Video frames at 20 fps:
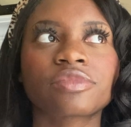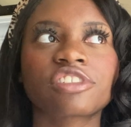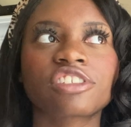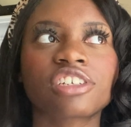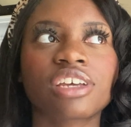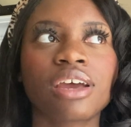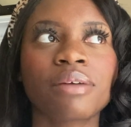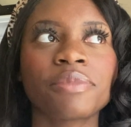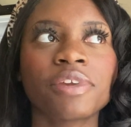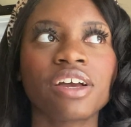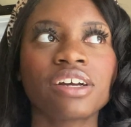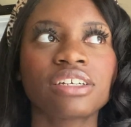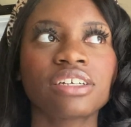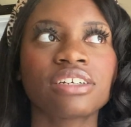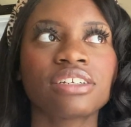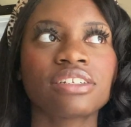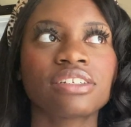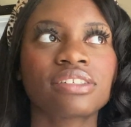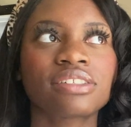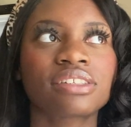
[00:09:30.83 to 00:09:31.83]
I'm not
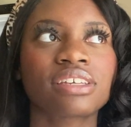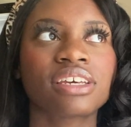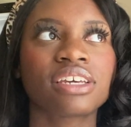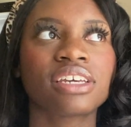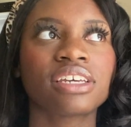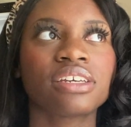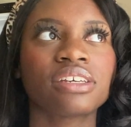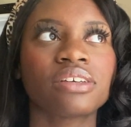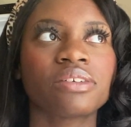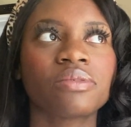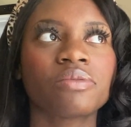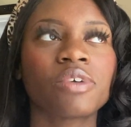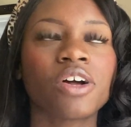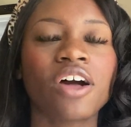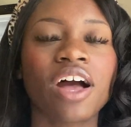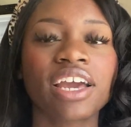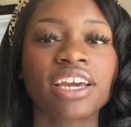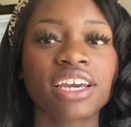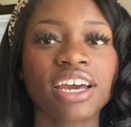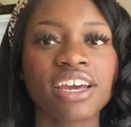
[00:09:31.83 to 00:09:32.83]
gonna say, well,
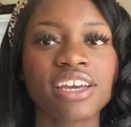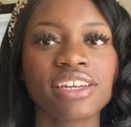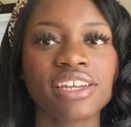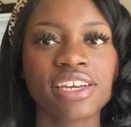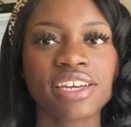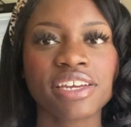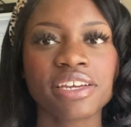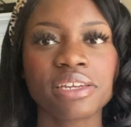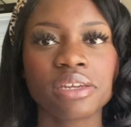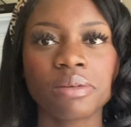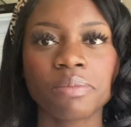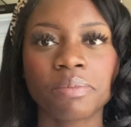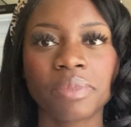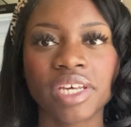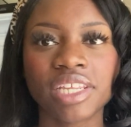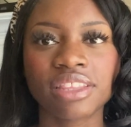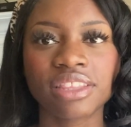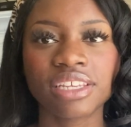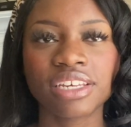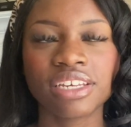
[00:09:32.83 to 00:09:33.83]
I kind of hate it,
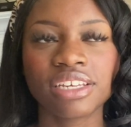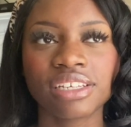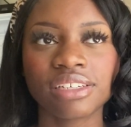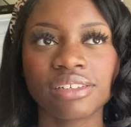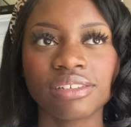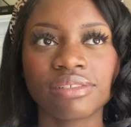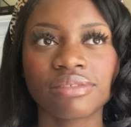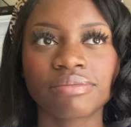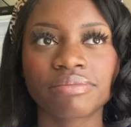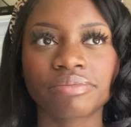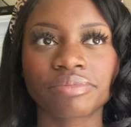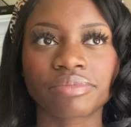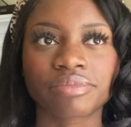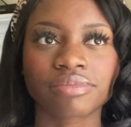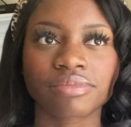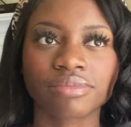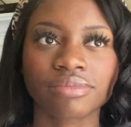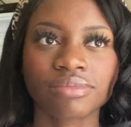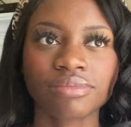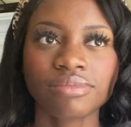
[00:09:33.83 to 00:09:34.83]
but then
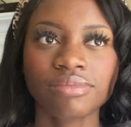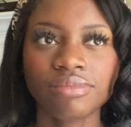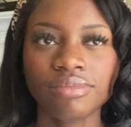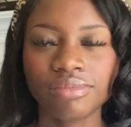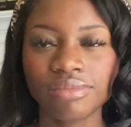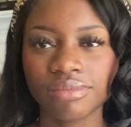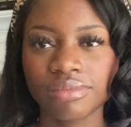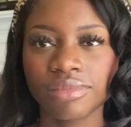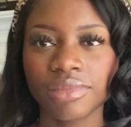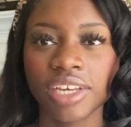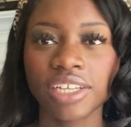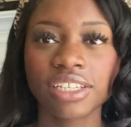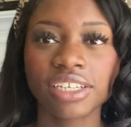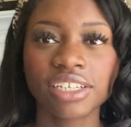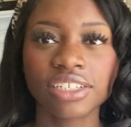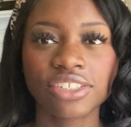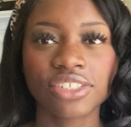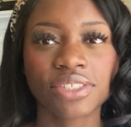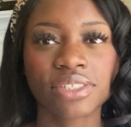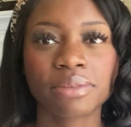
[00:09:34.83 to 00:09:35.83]
I think
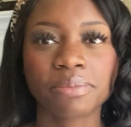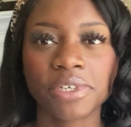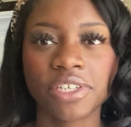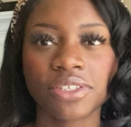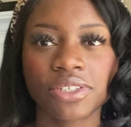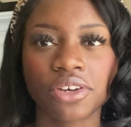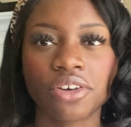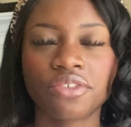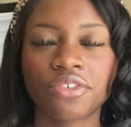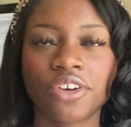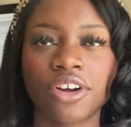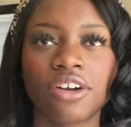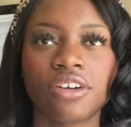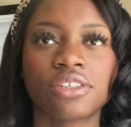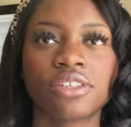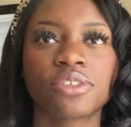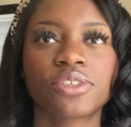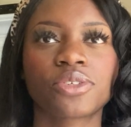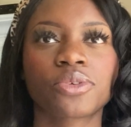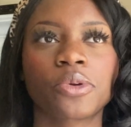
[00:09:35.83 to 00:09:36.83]
it just depends overall on
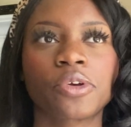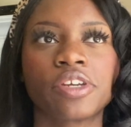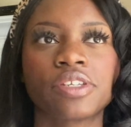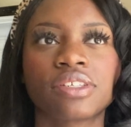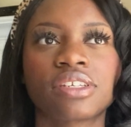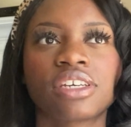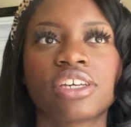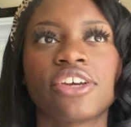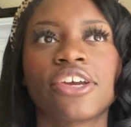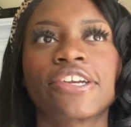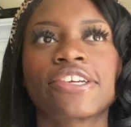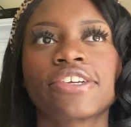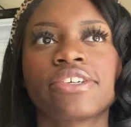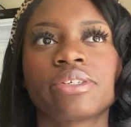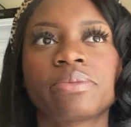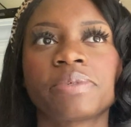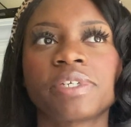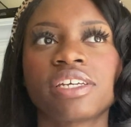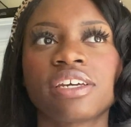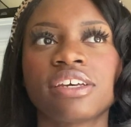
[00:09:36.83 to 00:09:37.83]
the stories and characters,
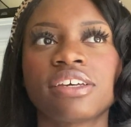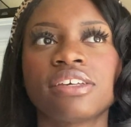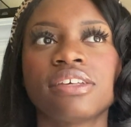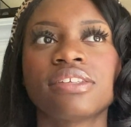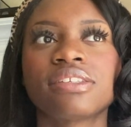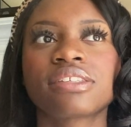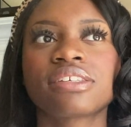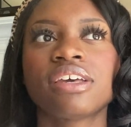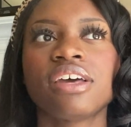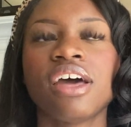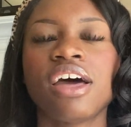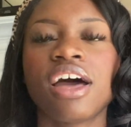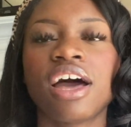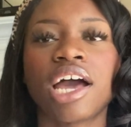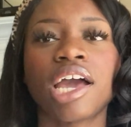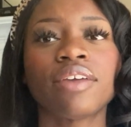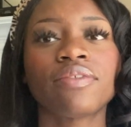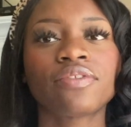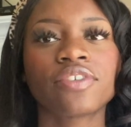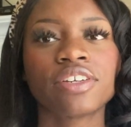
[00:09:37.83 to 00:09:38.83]
because
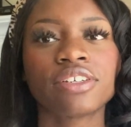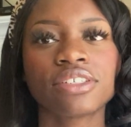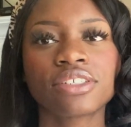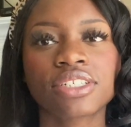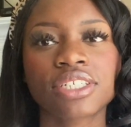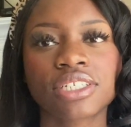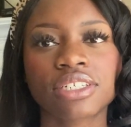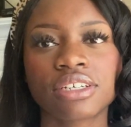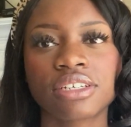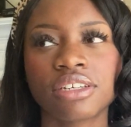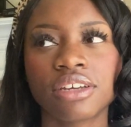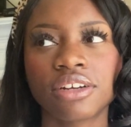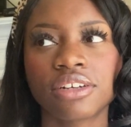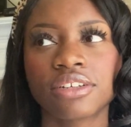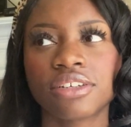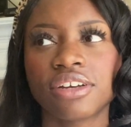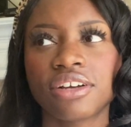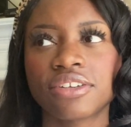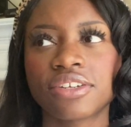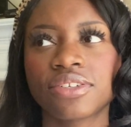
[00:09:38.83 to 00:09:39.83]
I finished a young
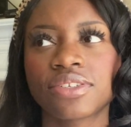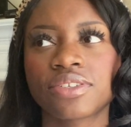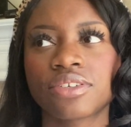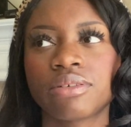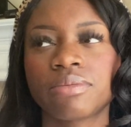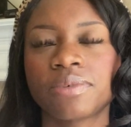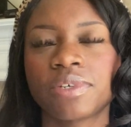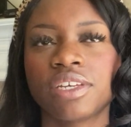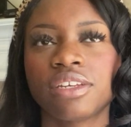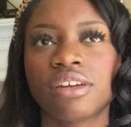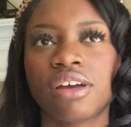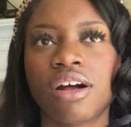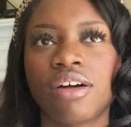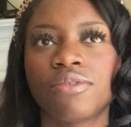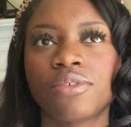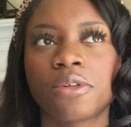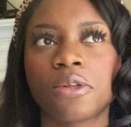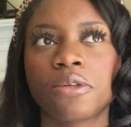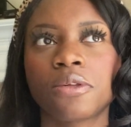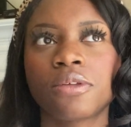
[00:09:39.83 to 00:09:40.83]
adult dystopian
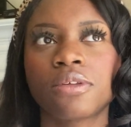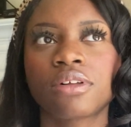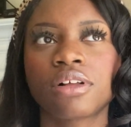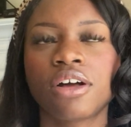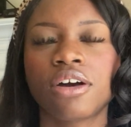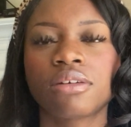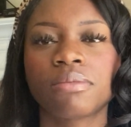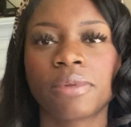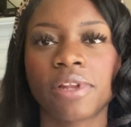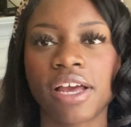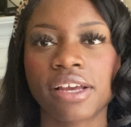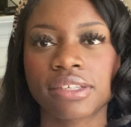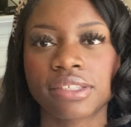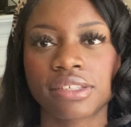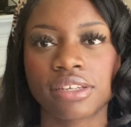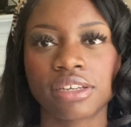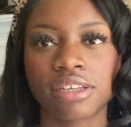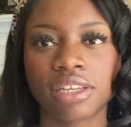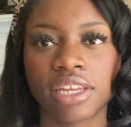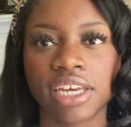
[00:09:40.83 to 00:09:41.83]
novel called Black
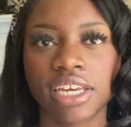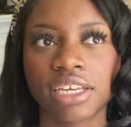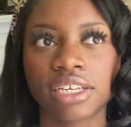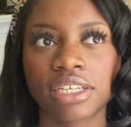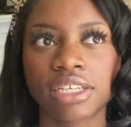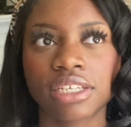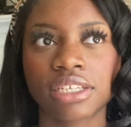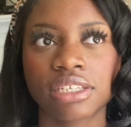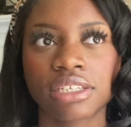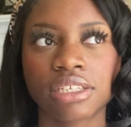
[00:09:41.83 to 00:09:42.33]
City like